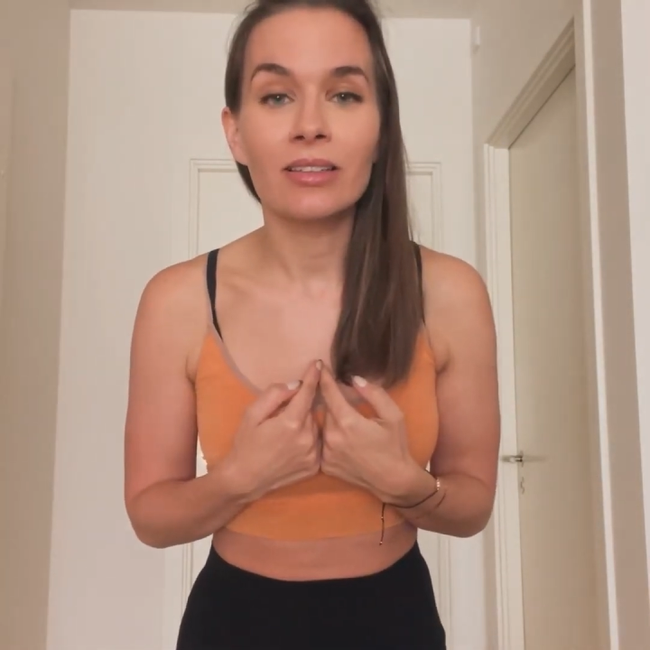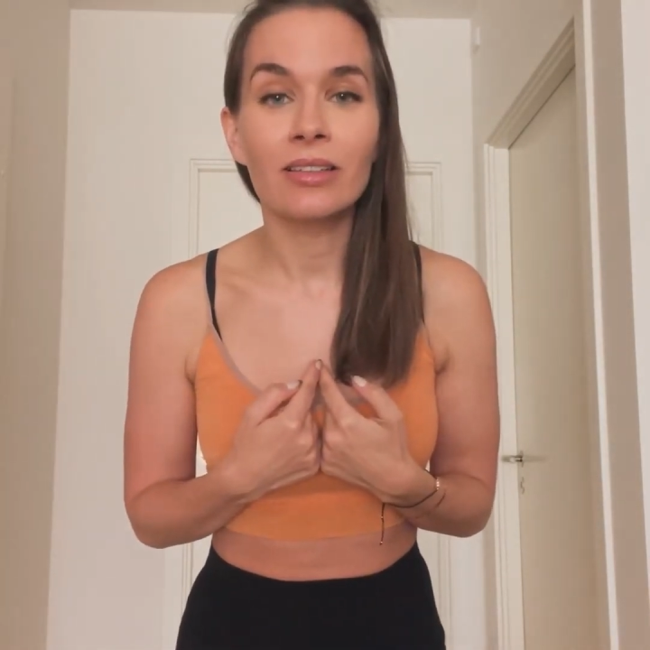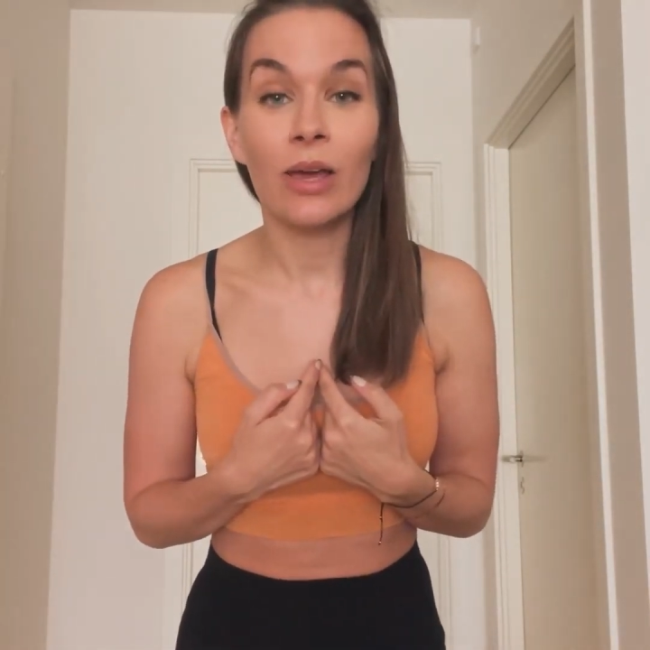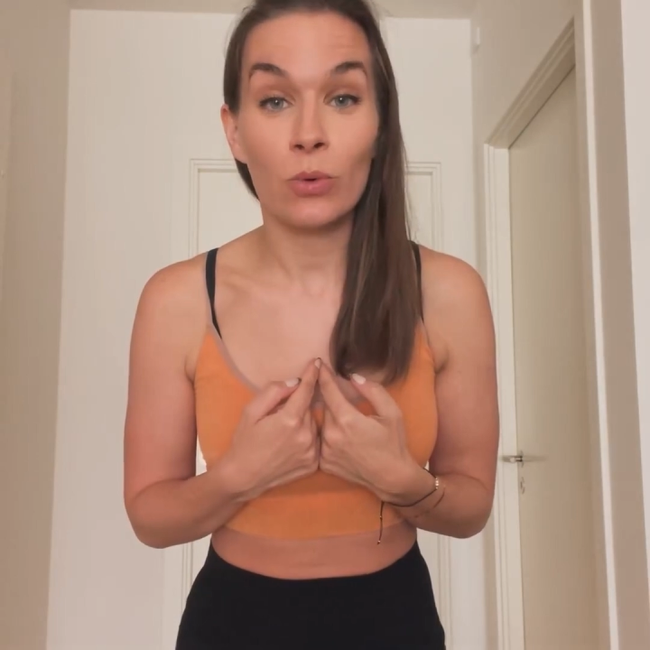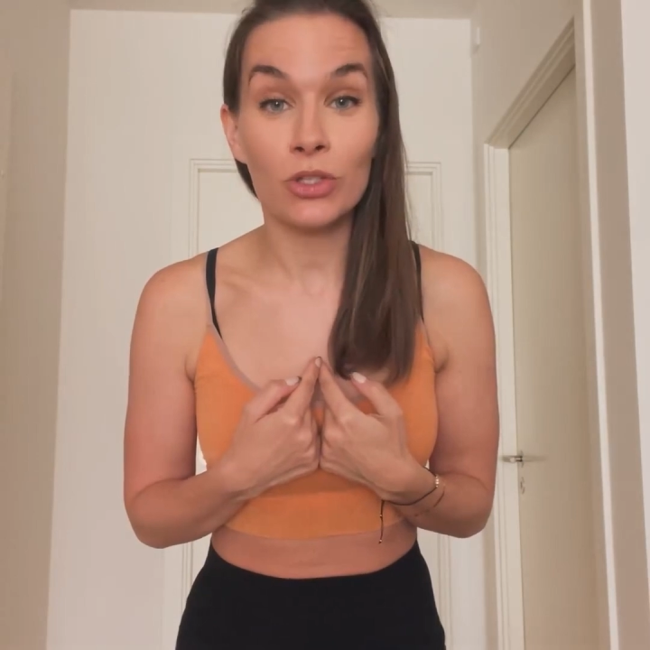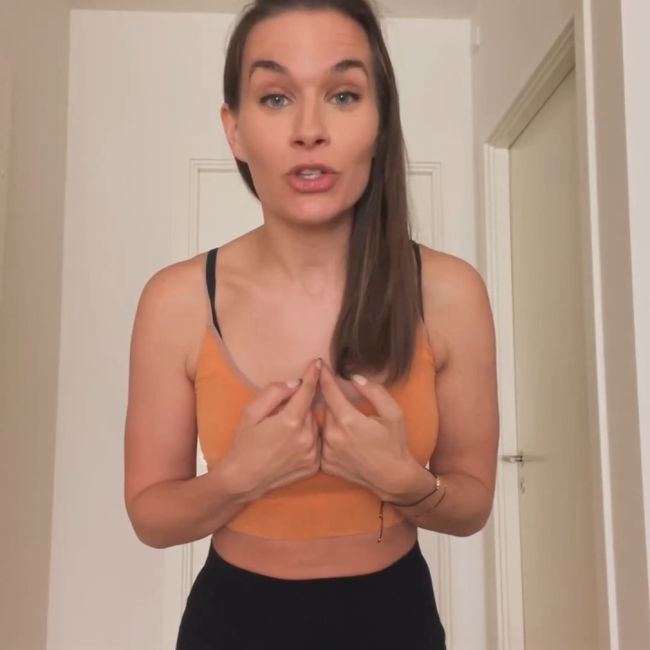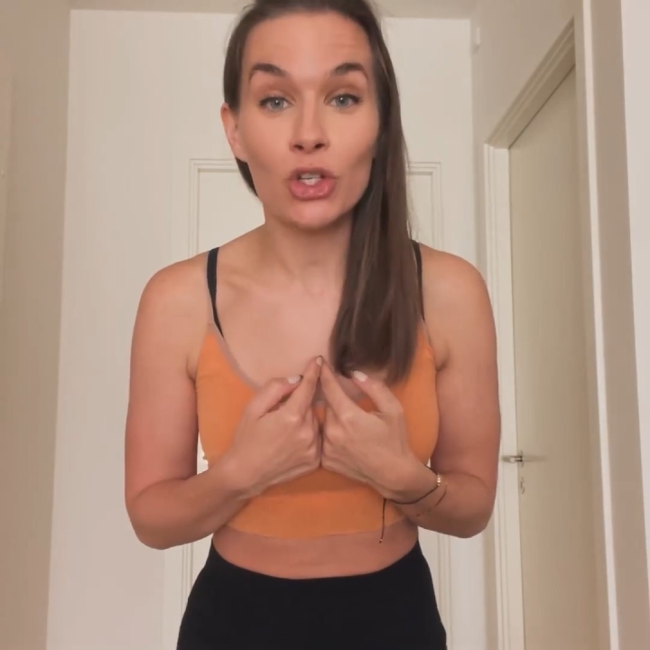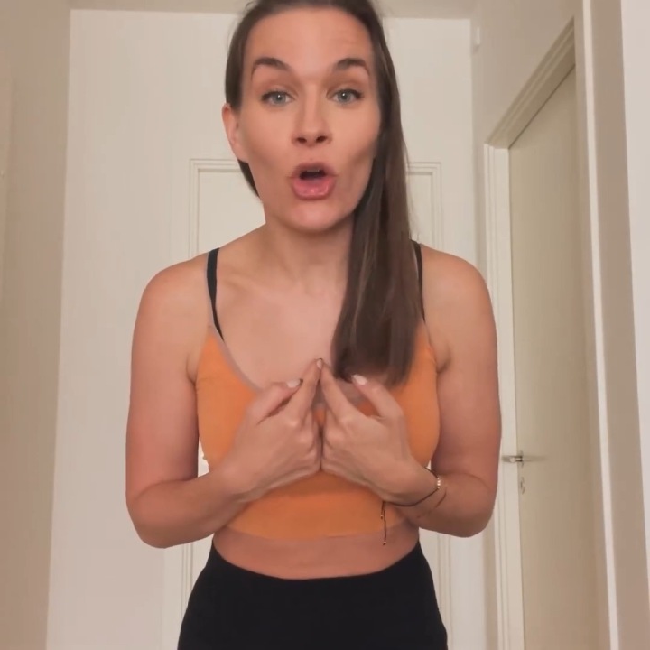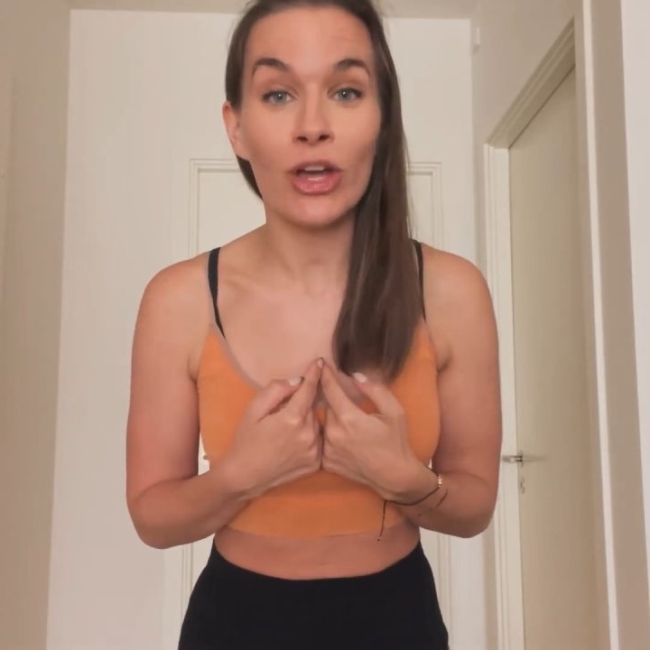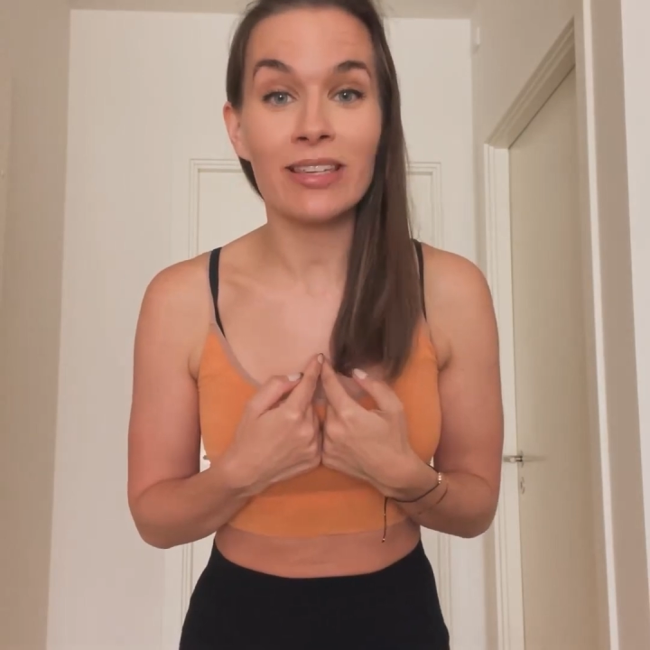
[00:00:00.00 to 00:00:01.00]
It was a
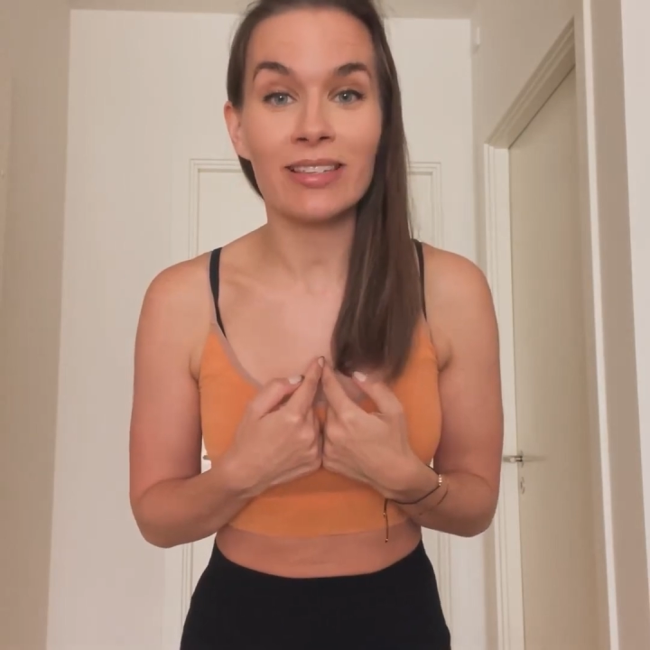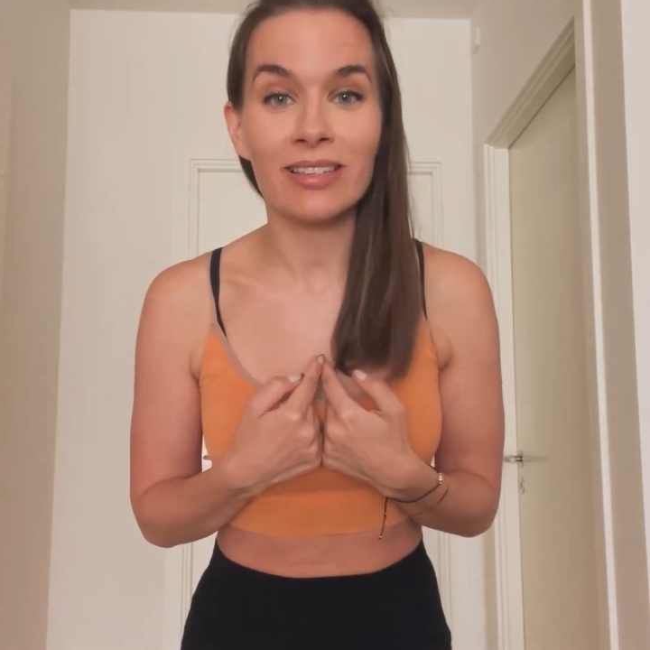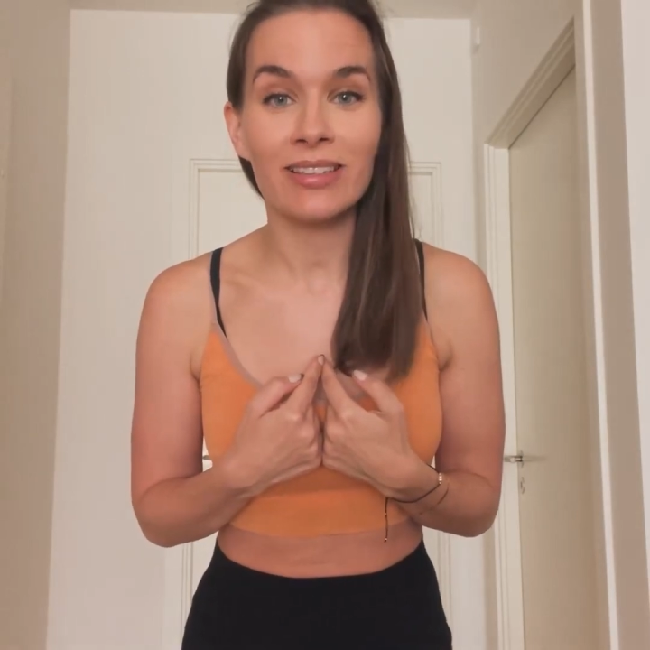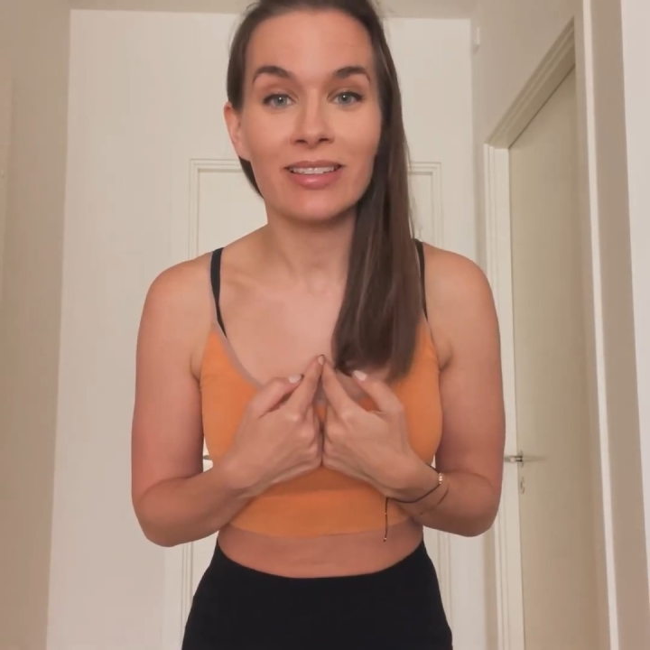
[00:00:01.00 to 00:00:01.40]
choice.